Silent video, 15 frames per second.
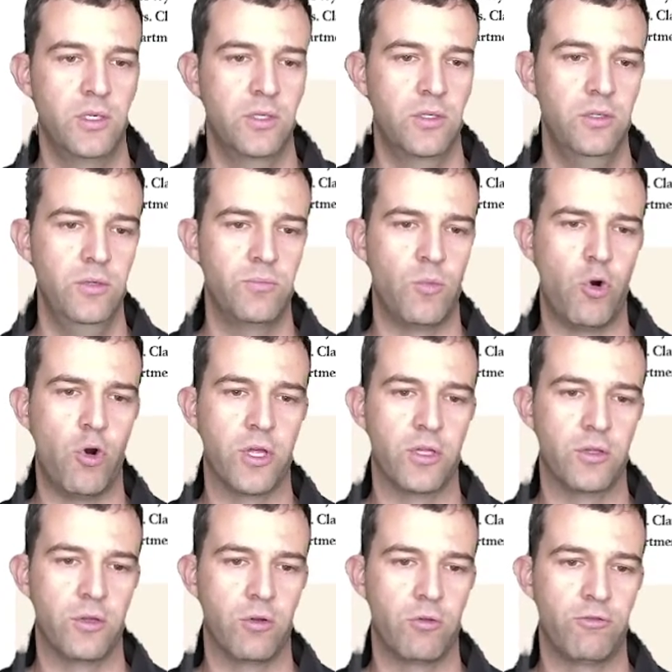"Good morning,
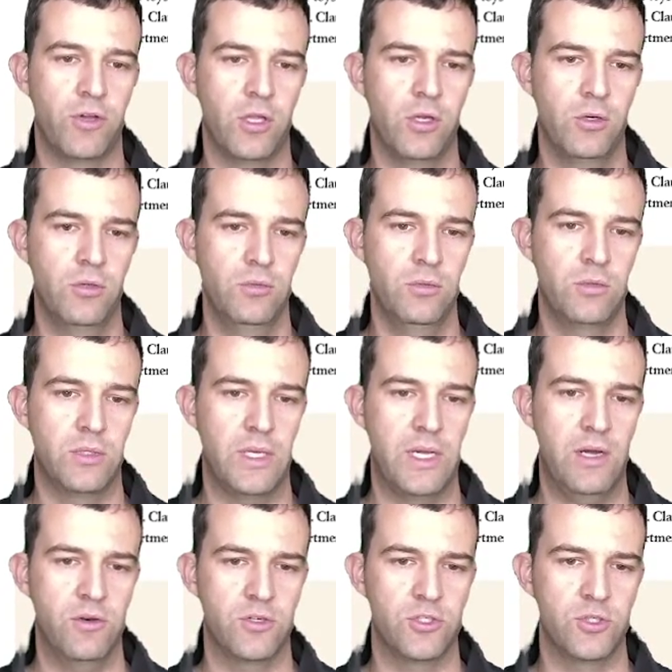little fellow.
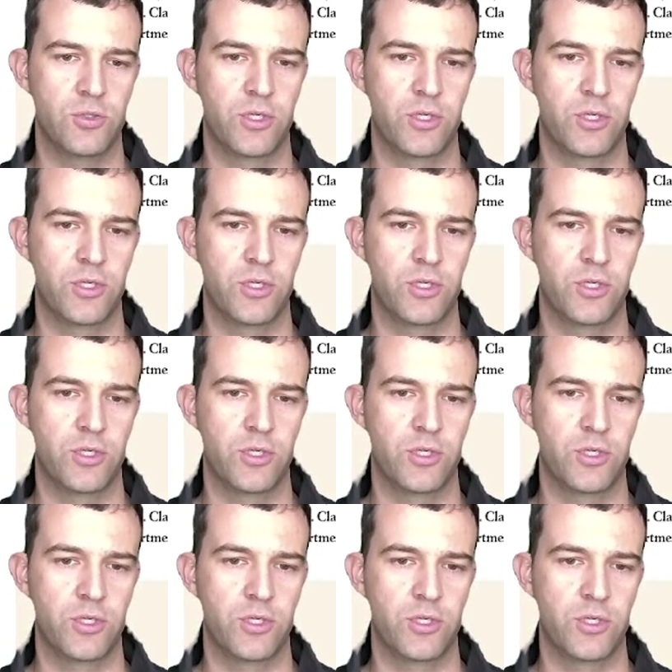How did you